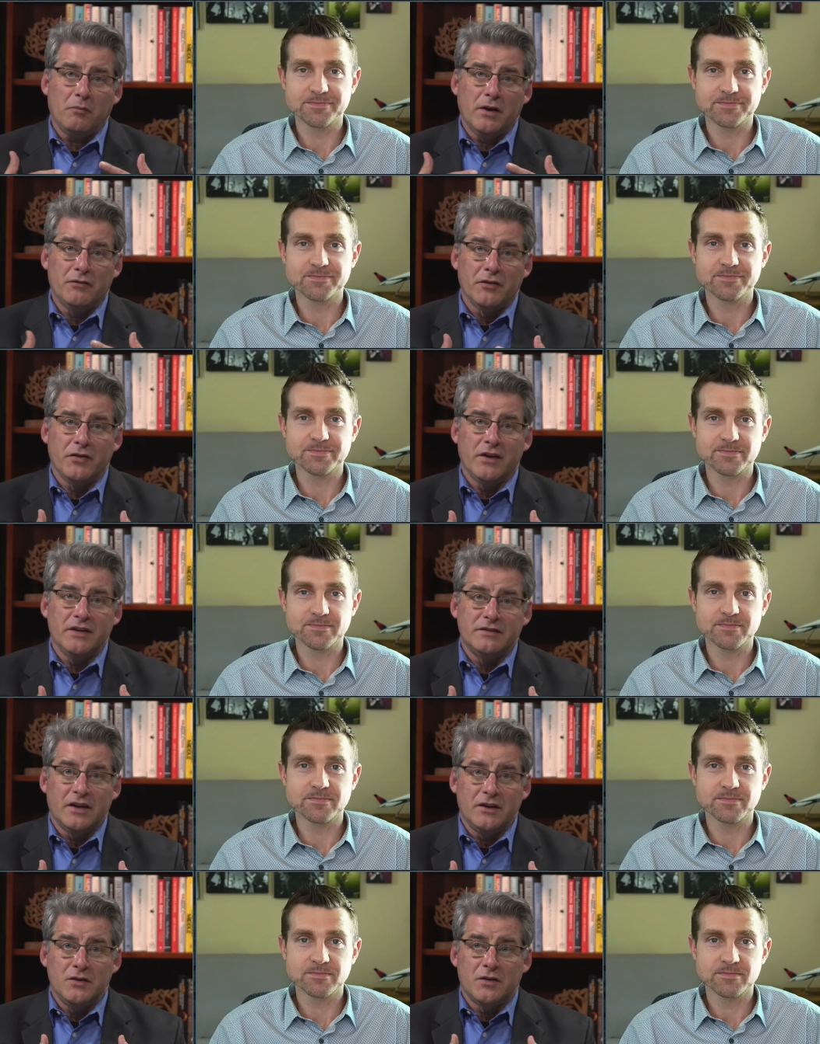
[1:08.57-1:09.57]
Speaker 1: level things
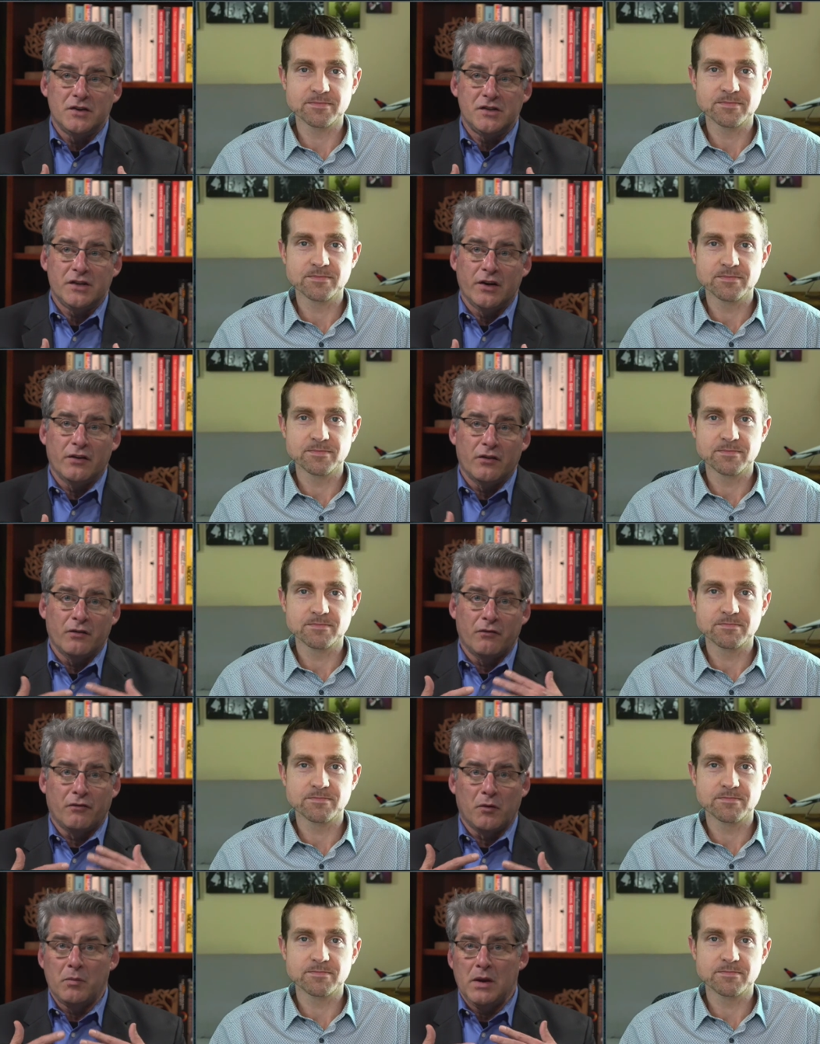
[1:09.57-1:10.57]
that you can share
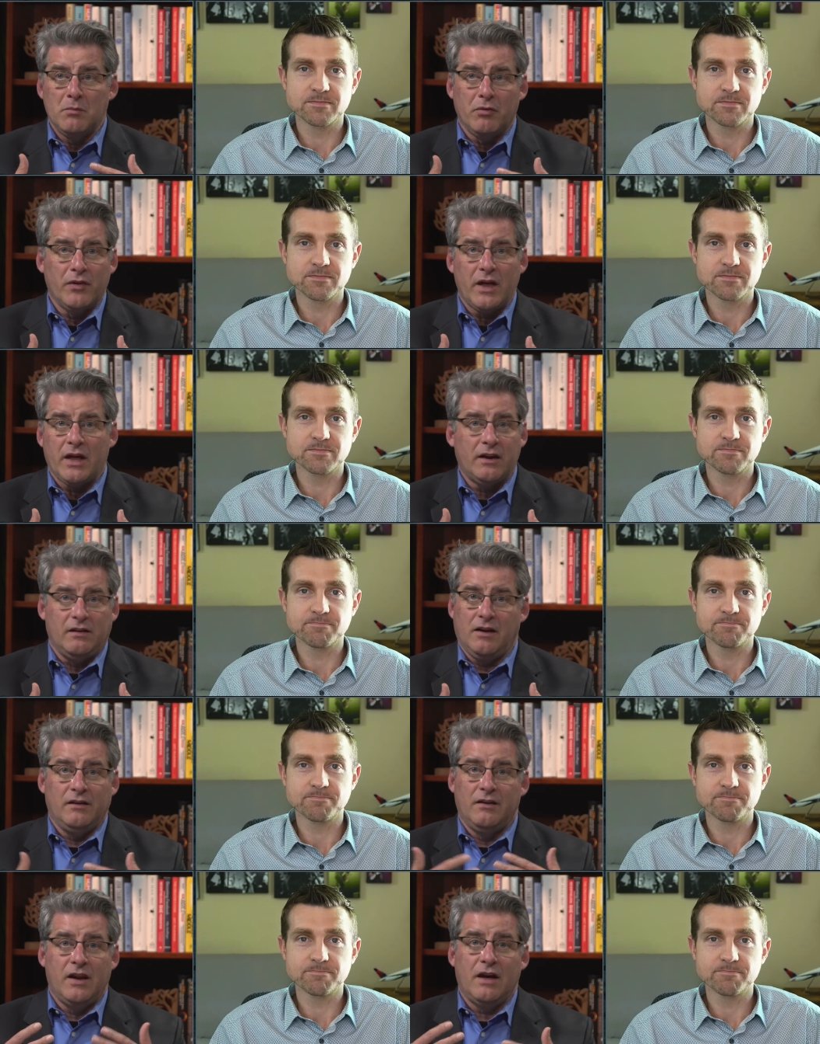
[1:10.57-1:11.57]
for people that
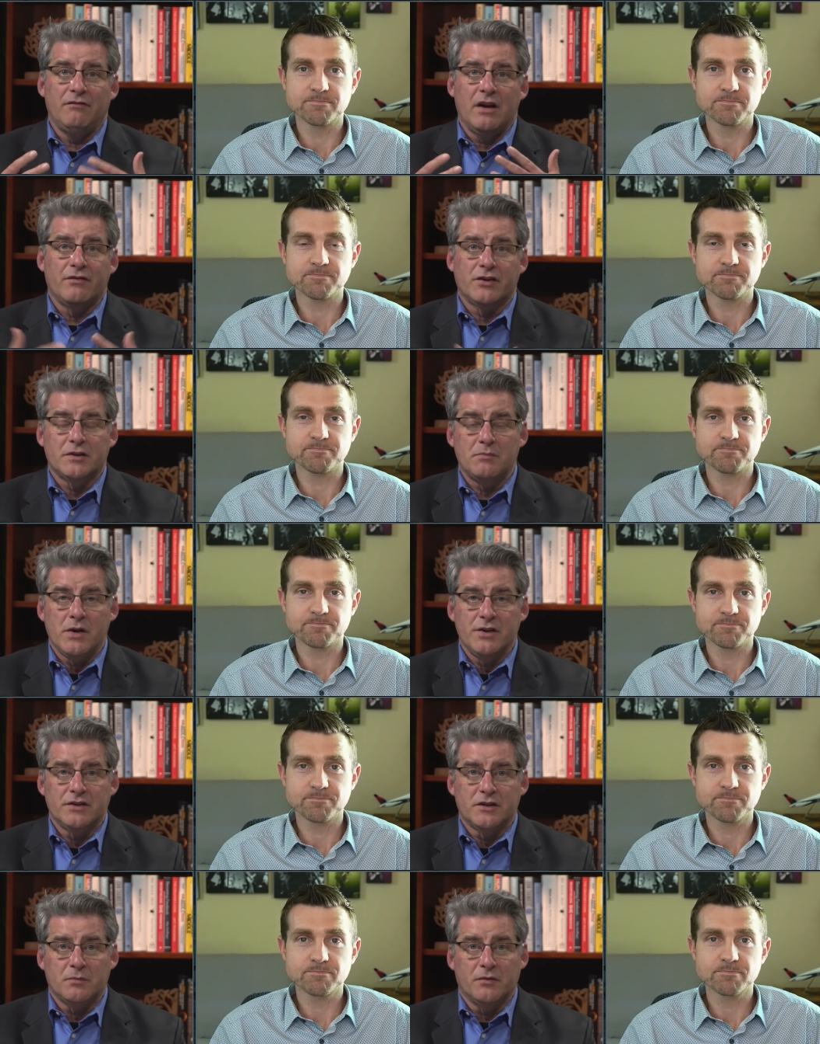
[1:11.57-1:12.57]
have never
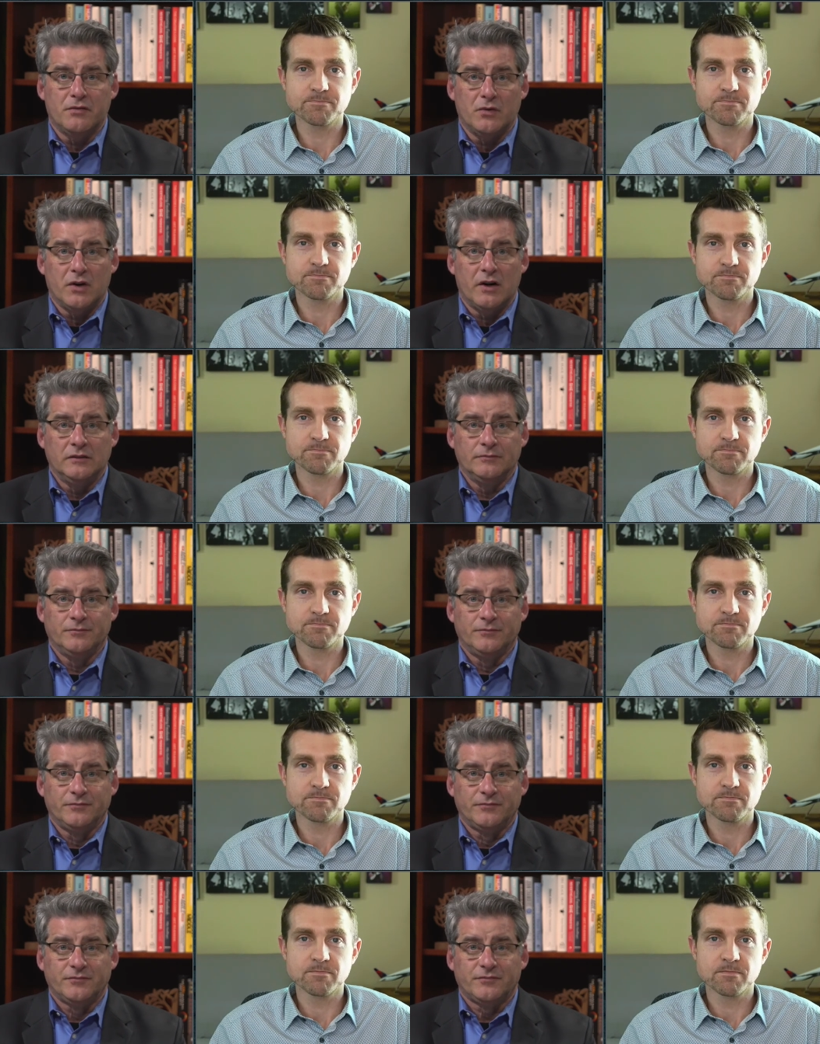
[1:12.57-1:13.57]
experienced this before?
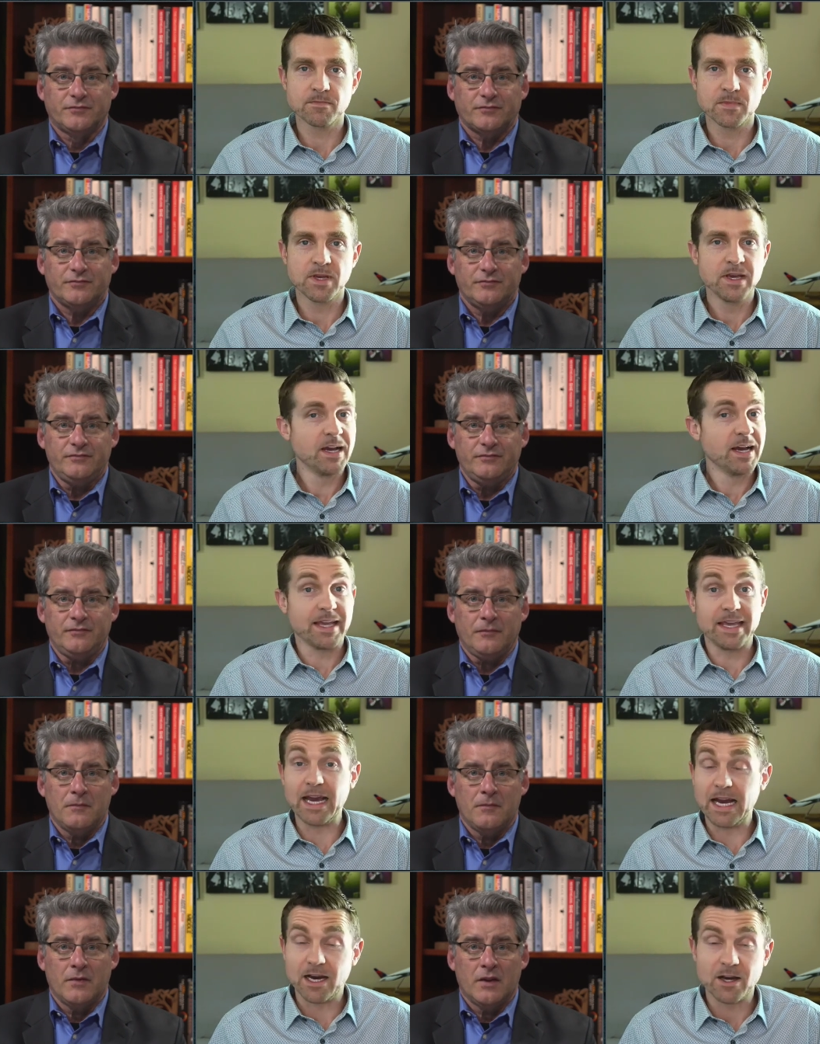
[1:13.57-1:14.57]

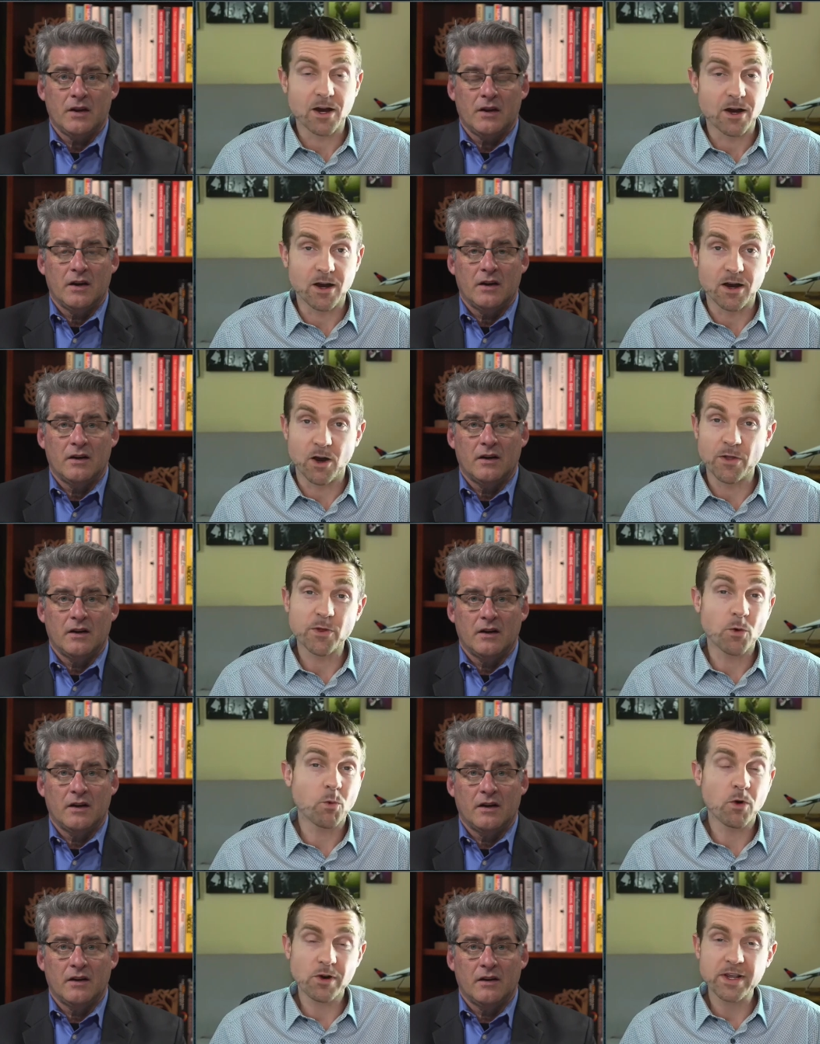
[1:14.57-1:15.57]
Speaker 2: Yeah, uh,
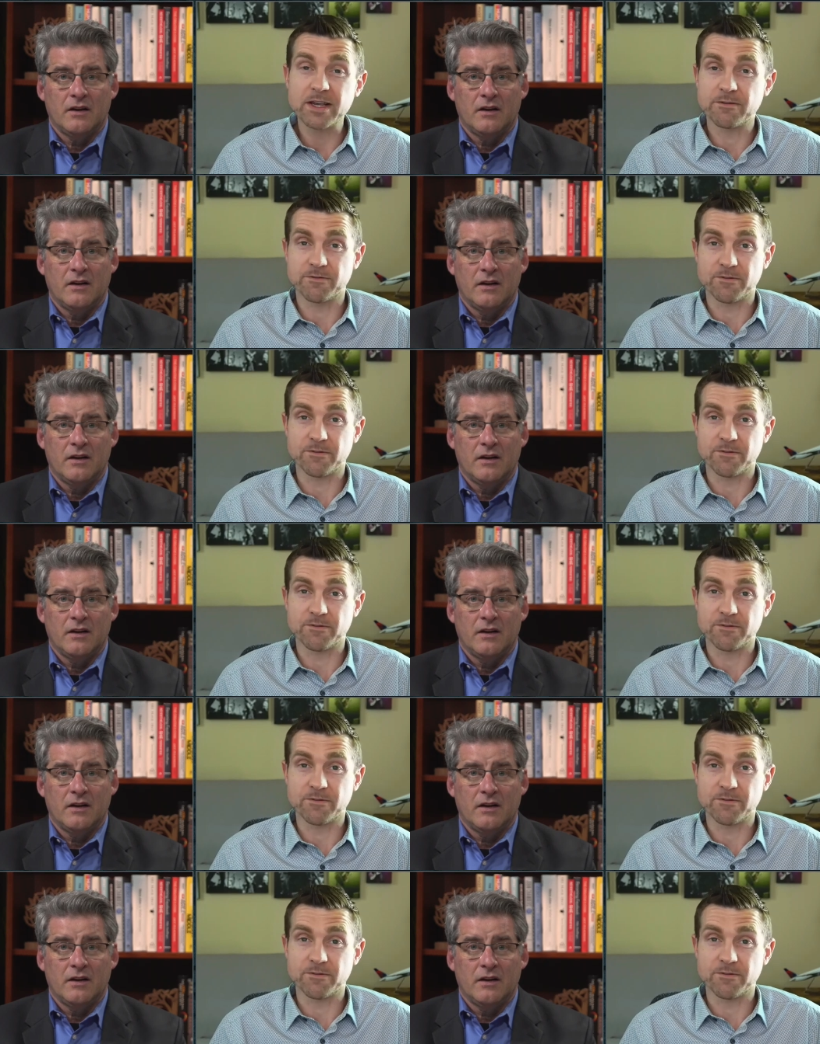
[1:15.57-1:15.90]
on the working